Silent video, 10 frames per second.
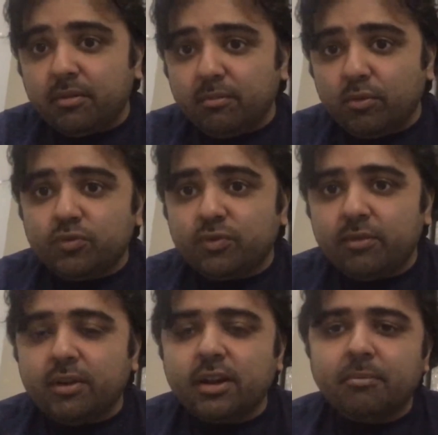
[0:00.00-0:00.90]
most
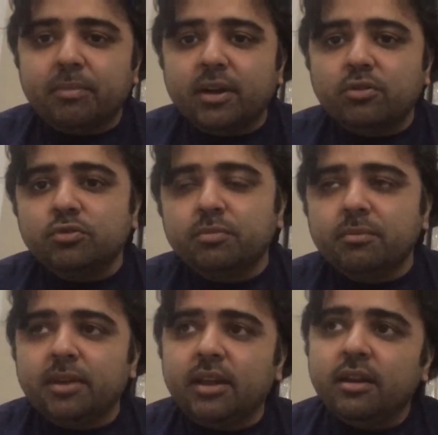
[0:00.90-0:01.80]
favorite compared to
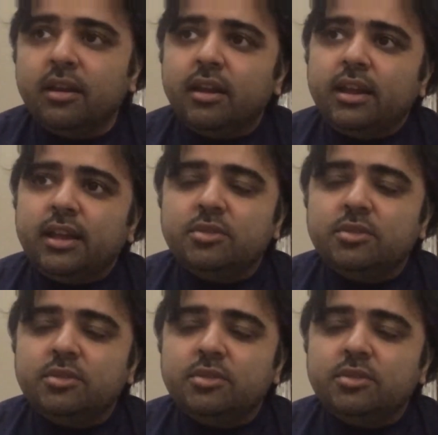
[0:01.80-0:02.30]
Superman, is